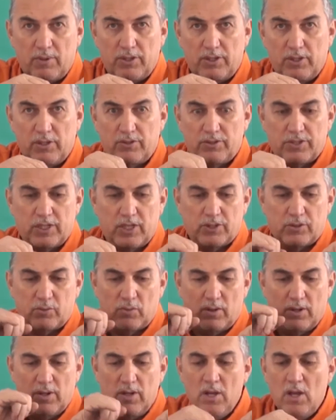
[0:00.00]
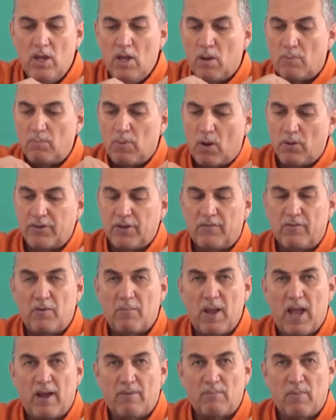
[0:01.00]
to use this one. Both of
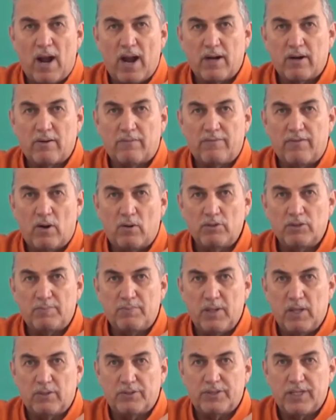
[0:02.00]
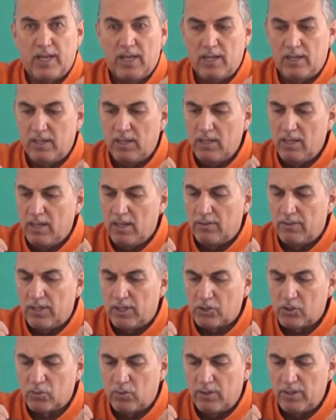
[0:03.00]
them have microphones built in.
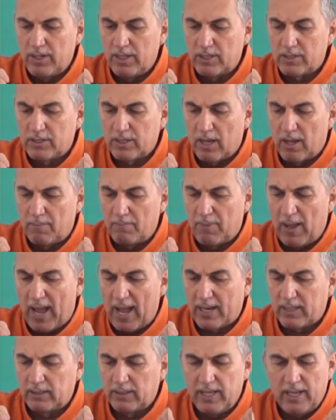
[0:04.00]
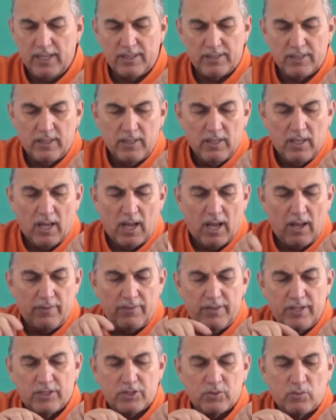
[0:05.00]
This one is backlit.
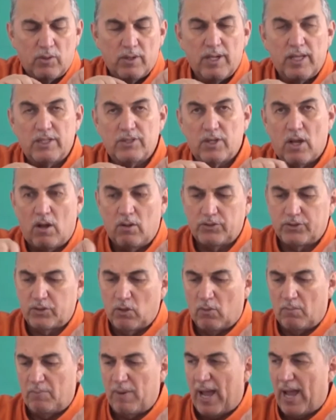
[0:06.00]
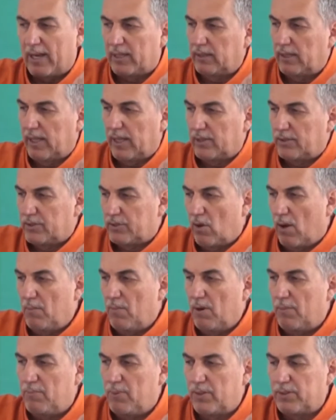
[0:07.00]
This one is also backlit. So I'm
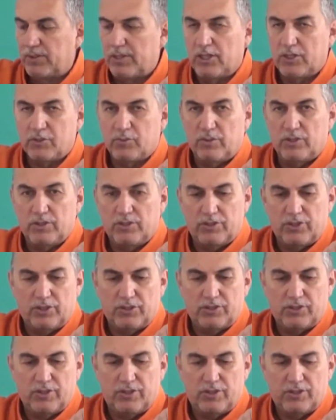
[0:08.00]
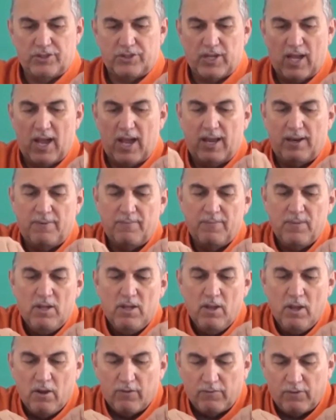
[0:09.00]
going to put this one just to the side.
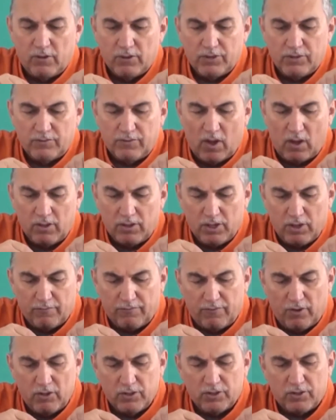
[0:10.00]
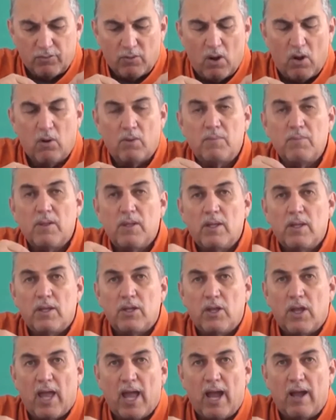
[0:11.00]
First of all, in your first row,
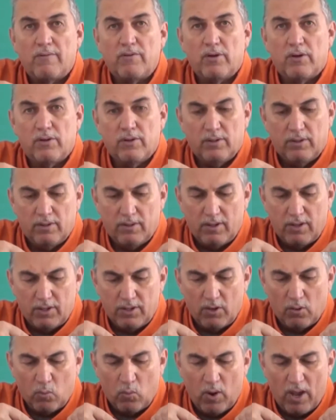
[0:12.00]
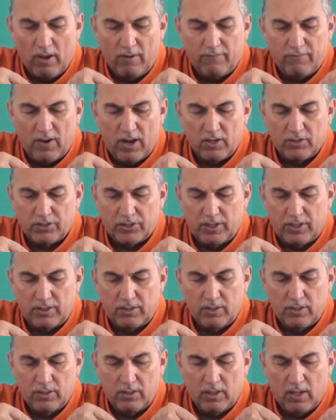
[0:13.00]
you have your well
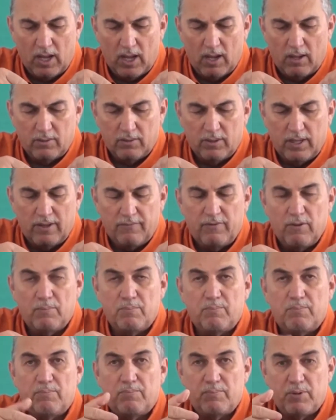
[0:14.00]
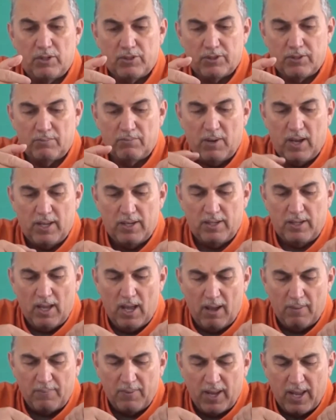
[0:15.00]
function. If you push the button
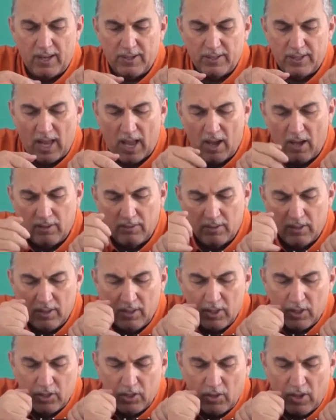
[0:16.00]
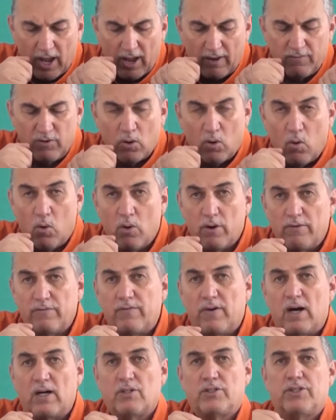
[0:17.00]
up and down, you have your horn
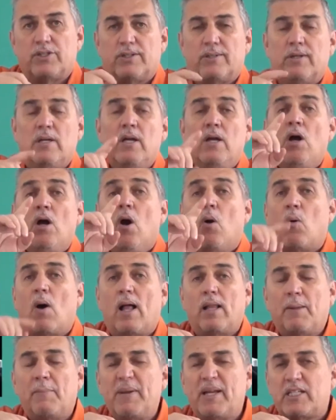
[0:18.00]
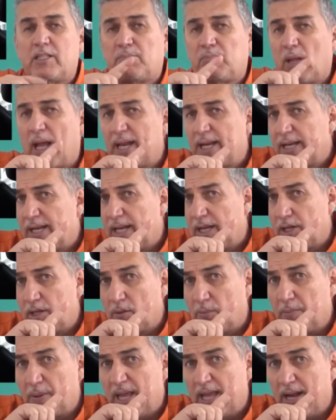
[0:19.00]
function. While I'm explaining it,
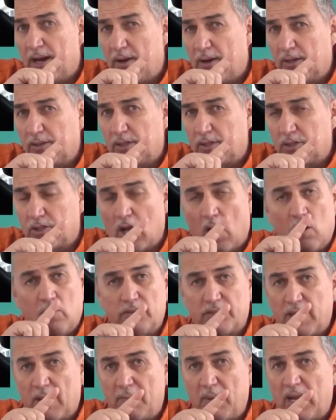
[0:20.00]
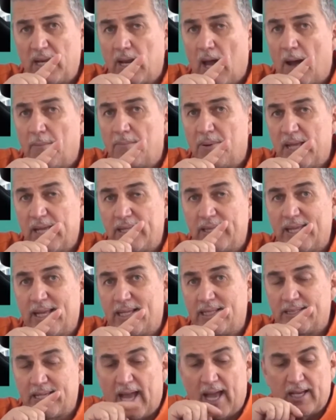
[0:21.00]
you'll be hearing the tones. They may not be in the
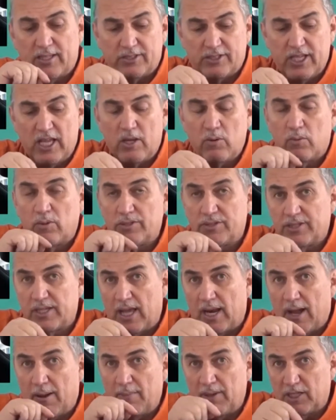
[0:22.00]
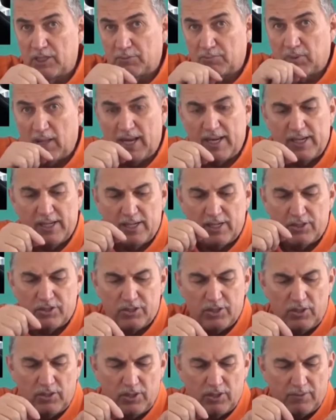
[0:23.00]
exact sequence that I'm explaining it
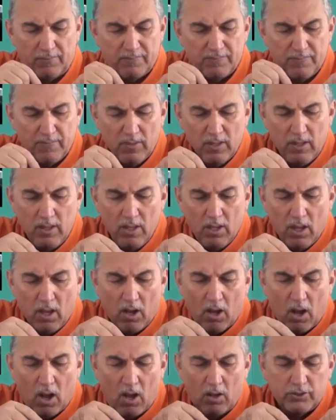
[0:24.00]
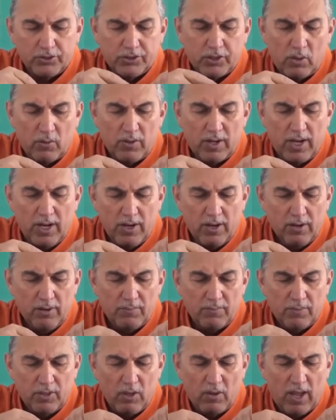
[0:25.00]
to you. Also
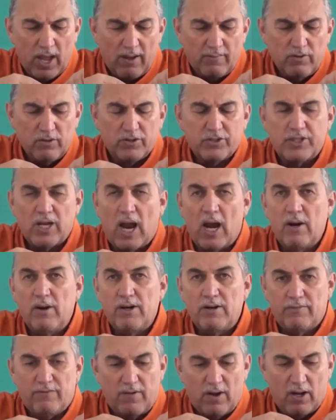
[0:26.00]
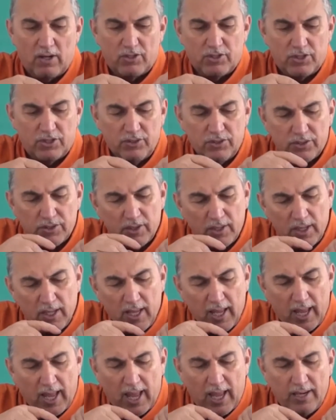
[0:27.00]
here you have your siren functions,
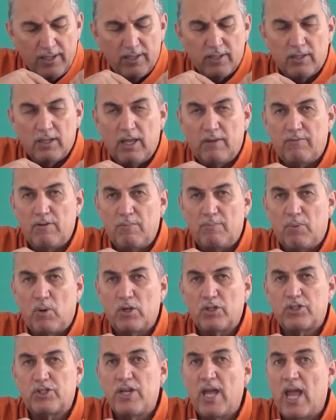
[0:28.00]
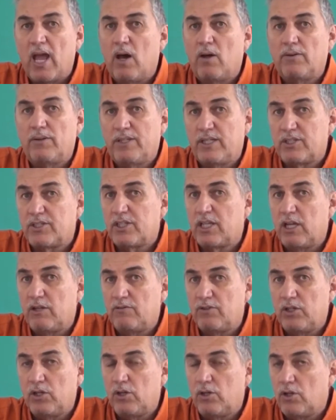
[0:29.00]
and if you push down, this
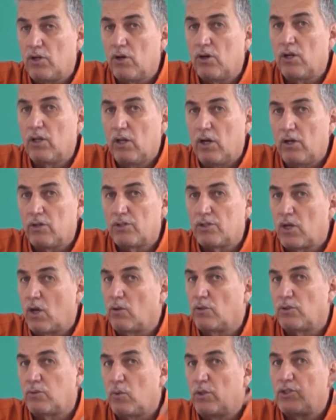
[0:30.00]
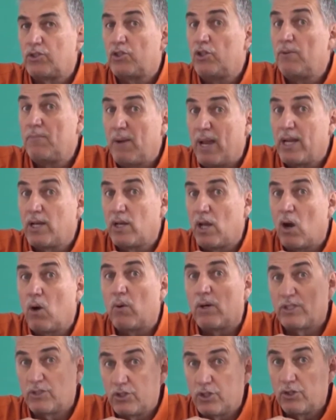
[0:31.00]
gives you your alert tones, what you may
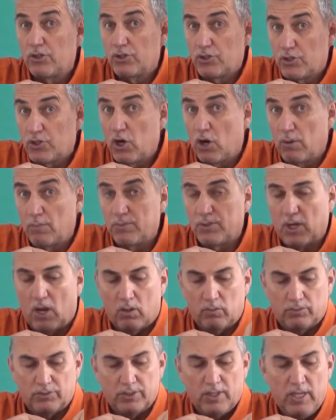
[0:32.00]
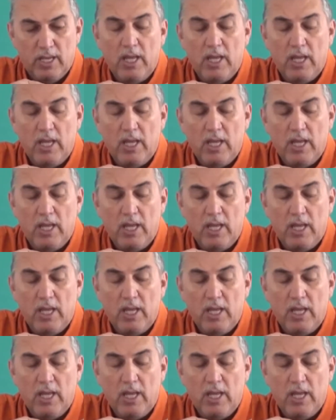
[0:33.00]
know as your chirp tones.